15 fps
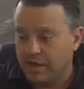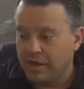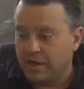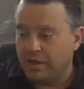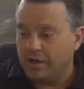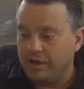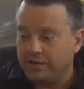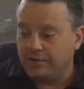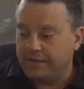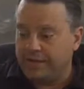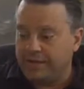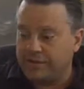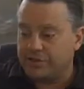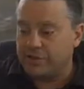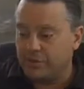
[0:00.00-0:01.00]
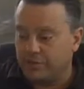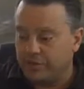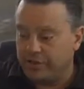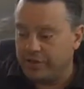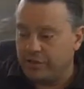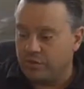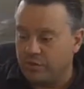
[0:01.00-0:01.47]
That's
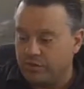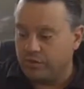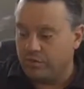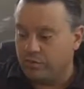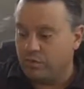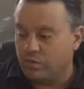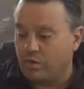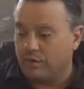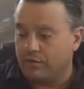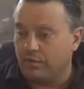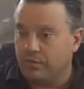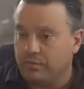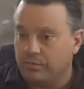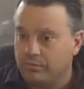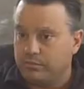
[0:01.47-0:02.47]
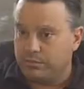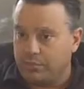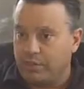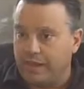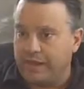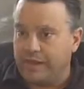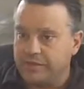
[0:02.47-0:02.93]
certainly one of our
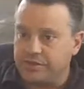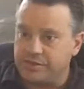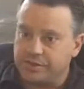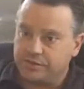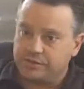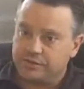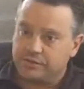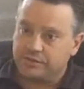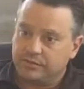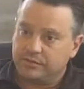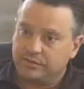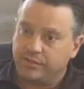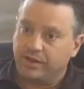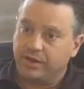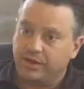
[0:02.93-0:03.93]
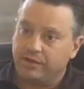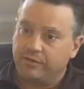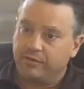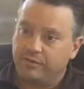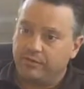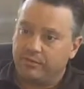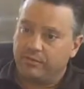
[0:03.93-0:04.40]
plans, but
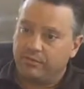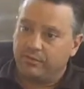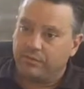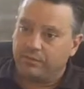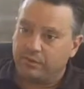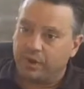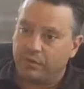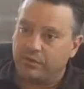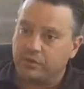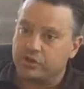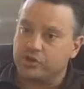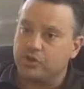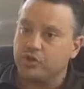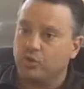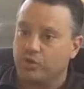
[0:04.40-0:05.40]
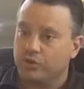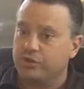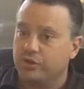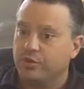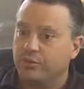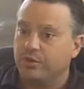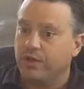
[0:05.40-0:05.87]
probably the
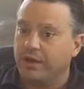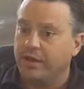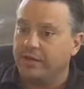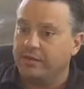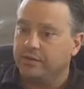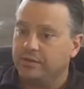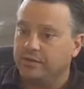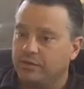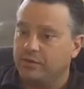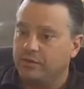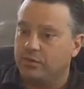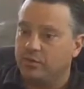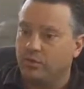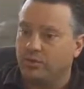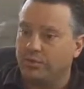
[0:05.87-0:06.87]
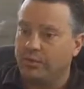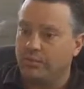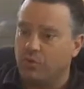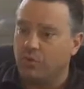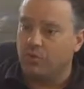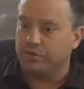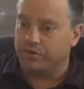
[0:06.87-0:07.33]
short-term plan would be
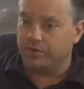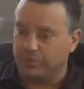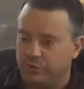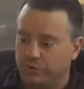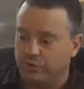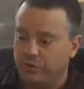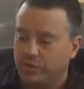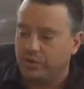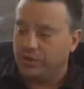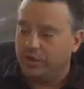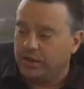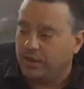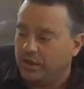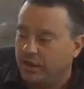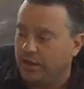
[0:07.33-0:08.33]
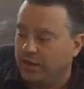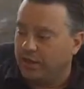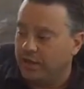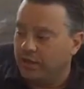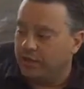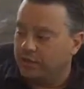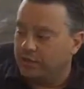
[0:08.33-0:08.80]
more to
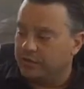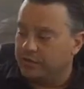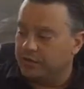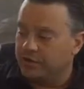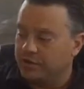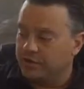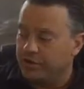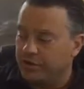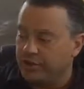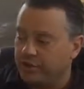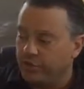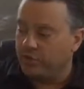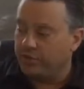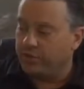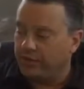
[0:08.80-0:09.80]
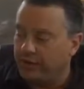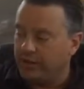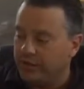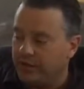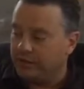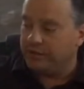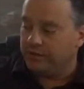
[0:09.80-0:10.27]
continue with
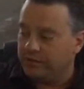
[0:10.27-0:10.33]
the